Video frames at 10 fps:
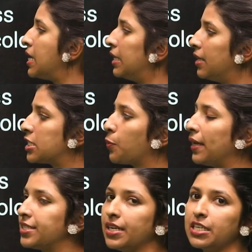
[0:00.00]
This
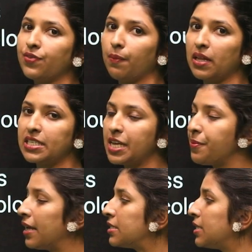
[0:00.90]
question is from the
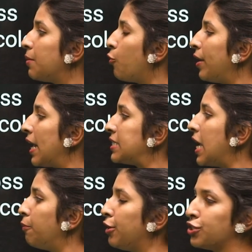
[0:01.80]
CBSE board
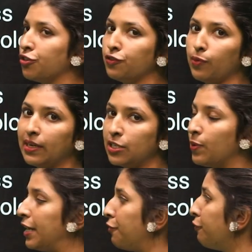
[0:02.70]
examination of
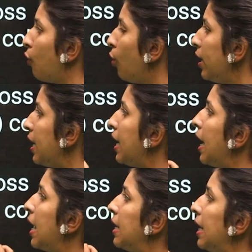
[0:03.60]
2024.
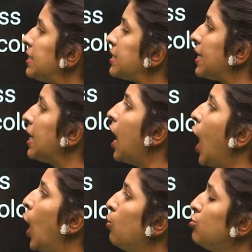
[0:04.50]
Let's see
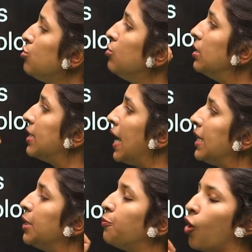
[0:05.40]
how to
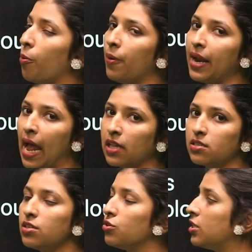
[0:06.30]
write the proper
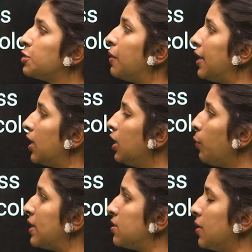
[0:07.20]
answer to this particular
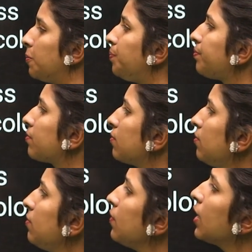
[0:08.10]
question.
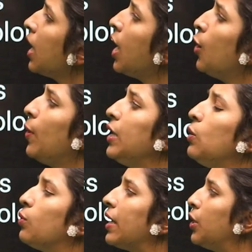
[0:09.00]
When
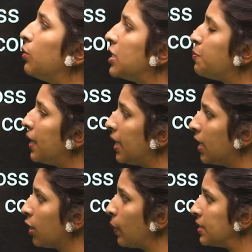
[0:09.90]
you look into this
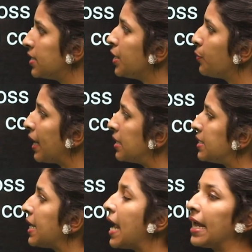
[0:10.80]
particular question, you can
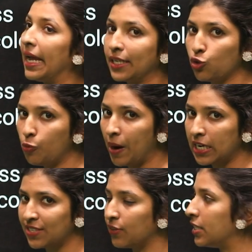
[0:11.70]
see again 2
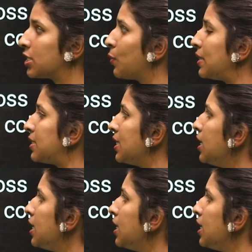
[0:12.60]
parts for this question.